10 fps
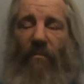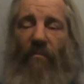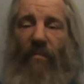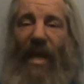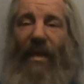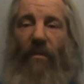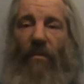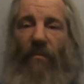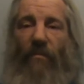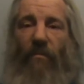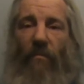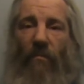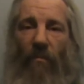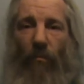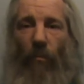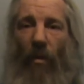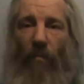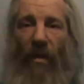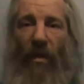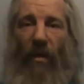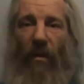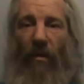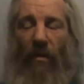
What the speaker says: gallons of one beer.